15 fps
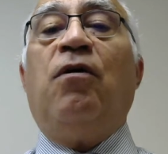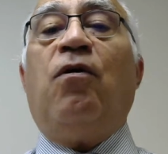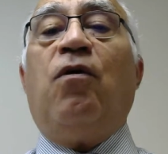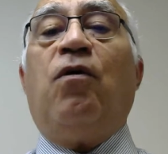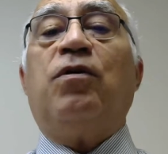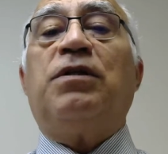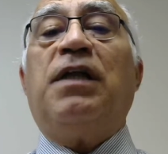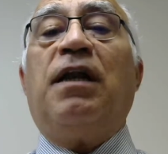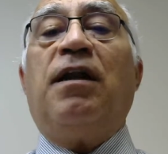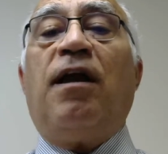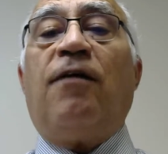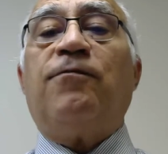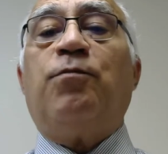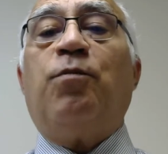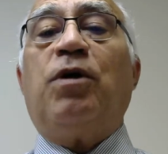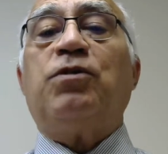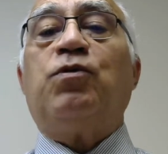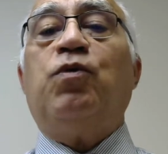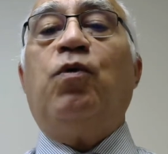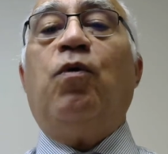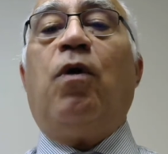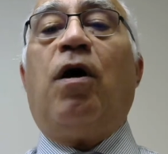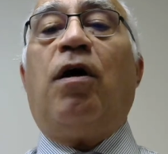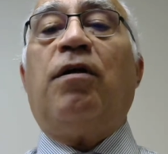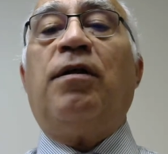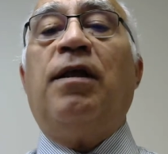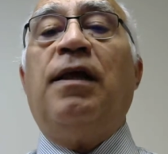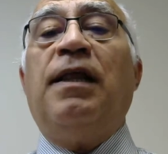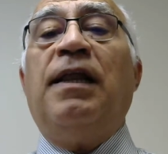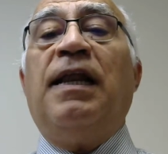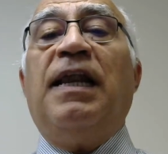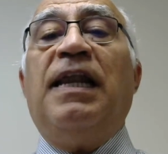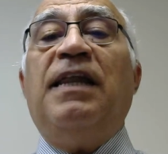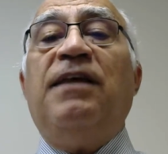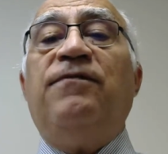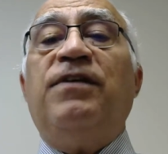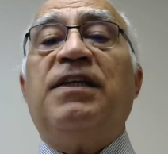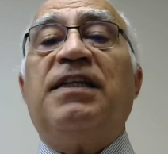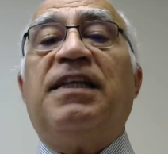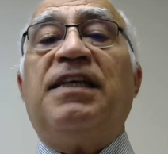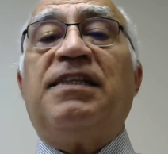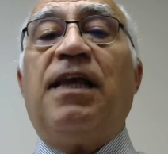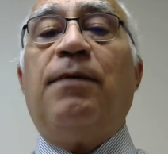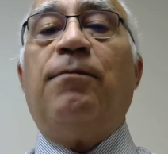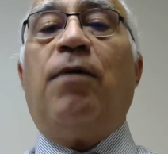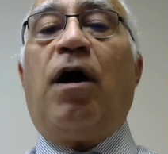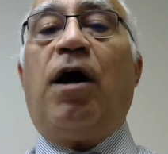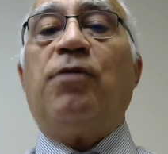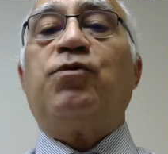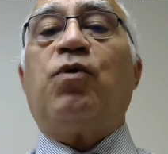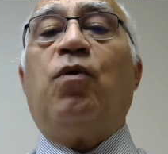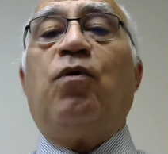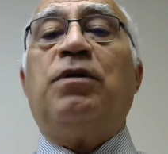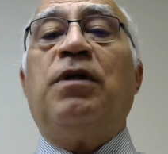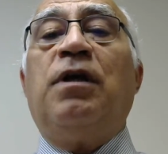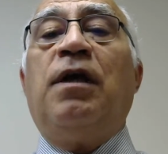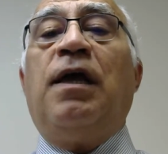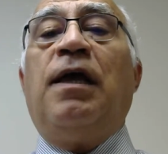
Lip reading: or their loved ones who are living in the same household